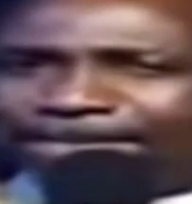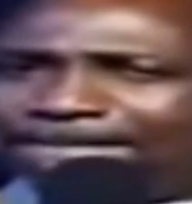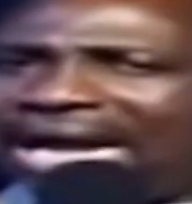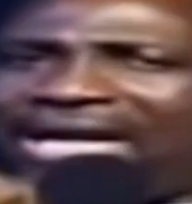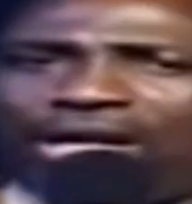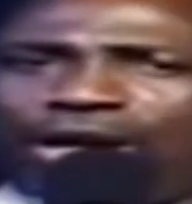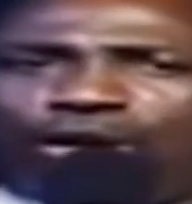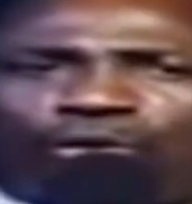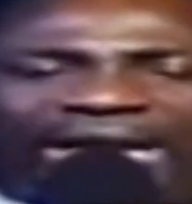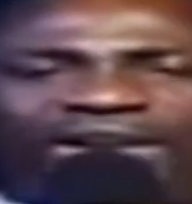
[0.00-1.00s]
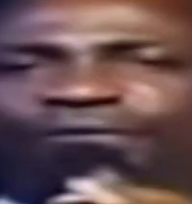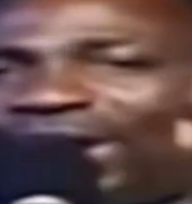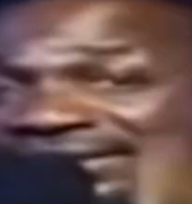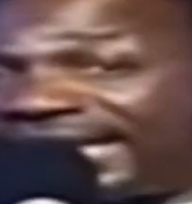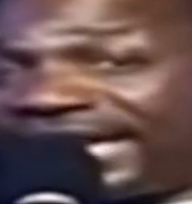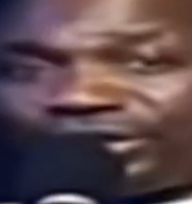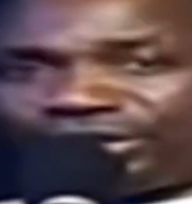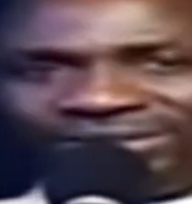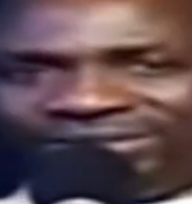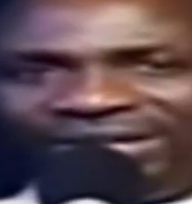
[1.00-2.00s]
A man looking for
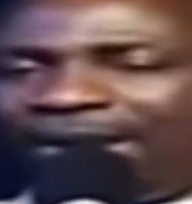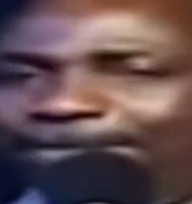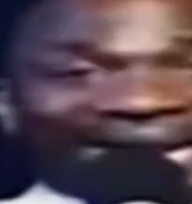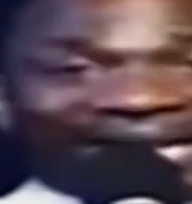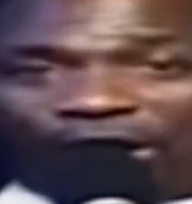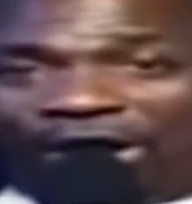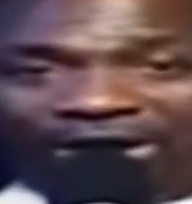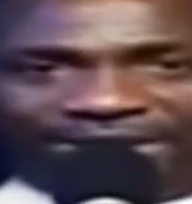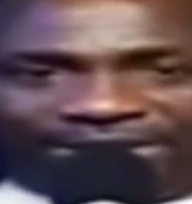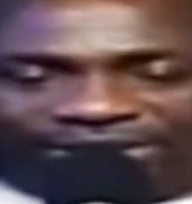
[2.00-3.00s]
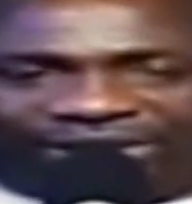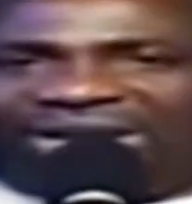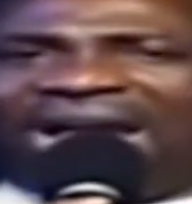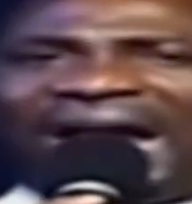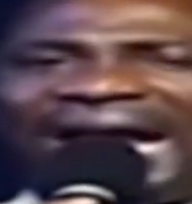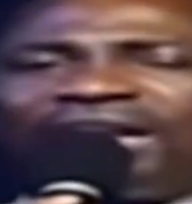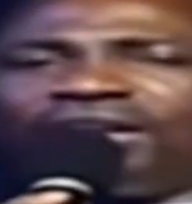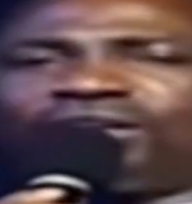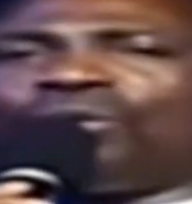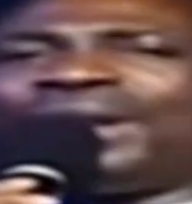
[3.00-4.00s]
attention by all means
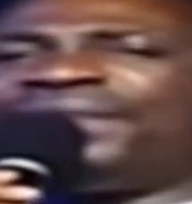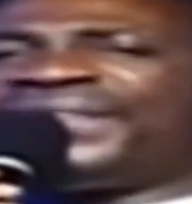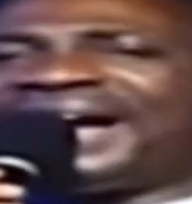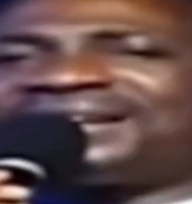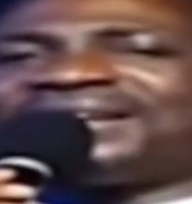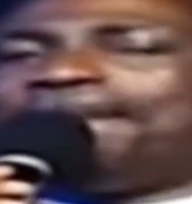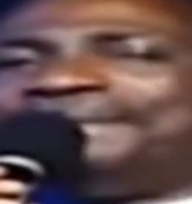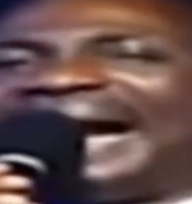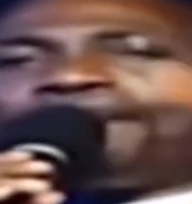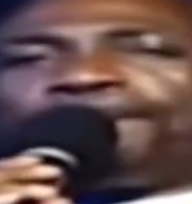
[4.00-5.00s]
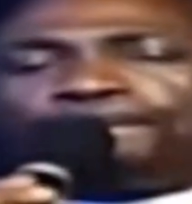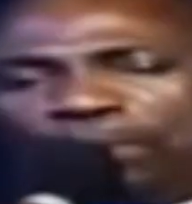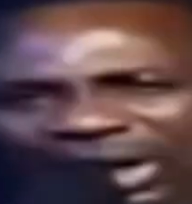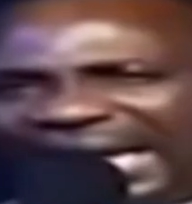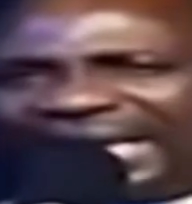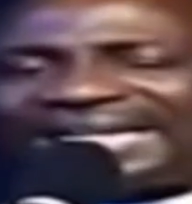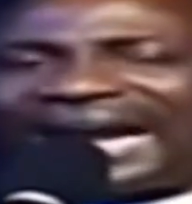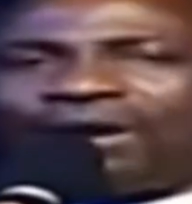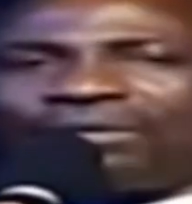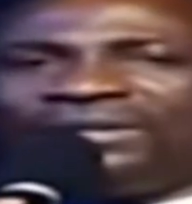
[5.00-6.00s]
and doing that by pulling
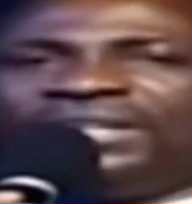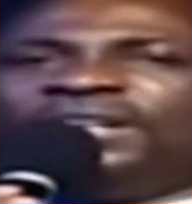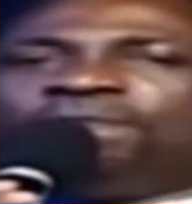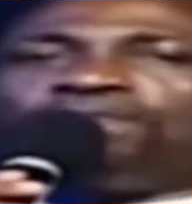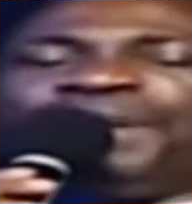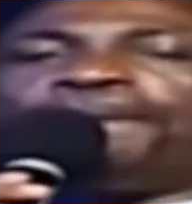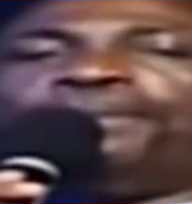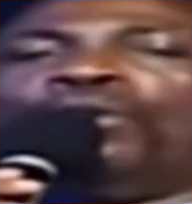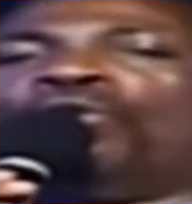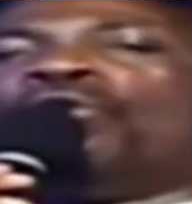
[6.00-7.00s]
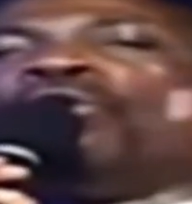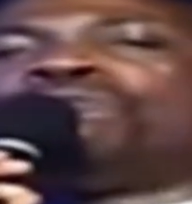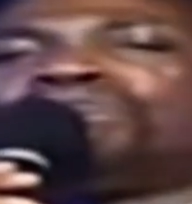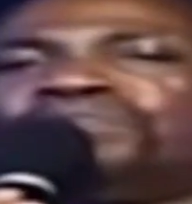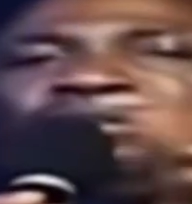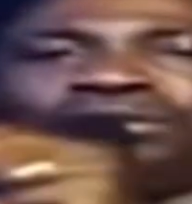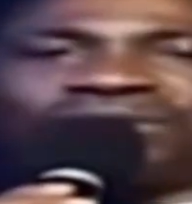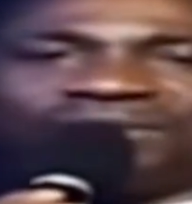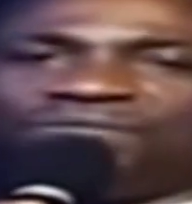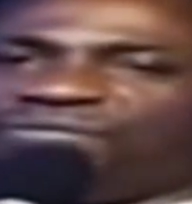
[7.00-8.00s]
down people who
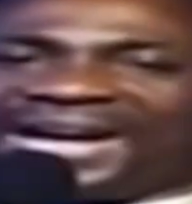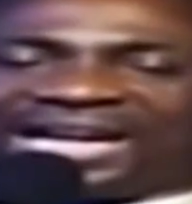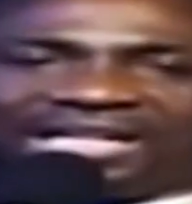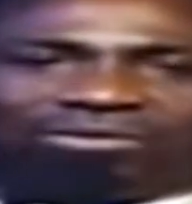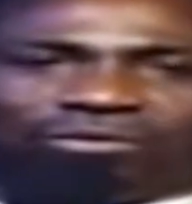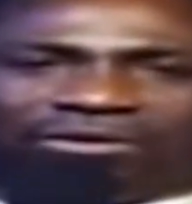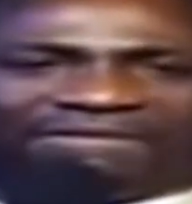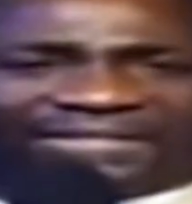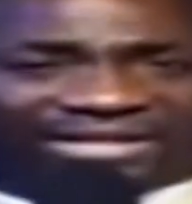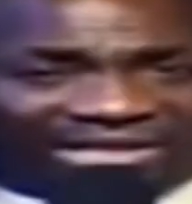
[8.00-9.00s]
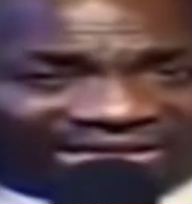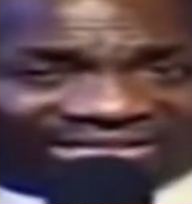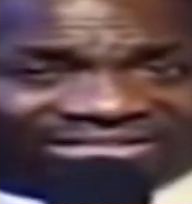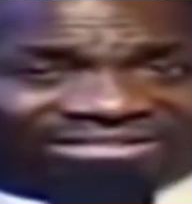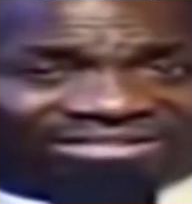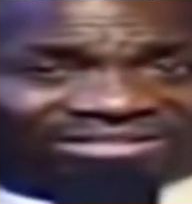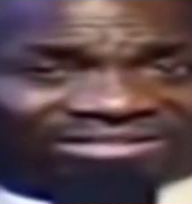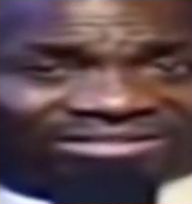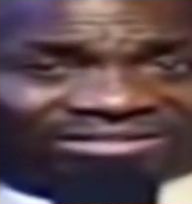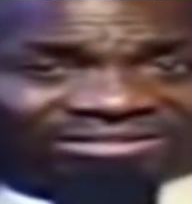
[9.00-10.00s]
build value over the
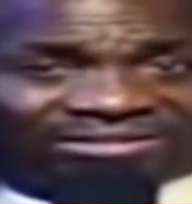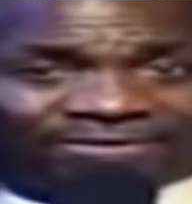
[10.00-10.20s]
years.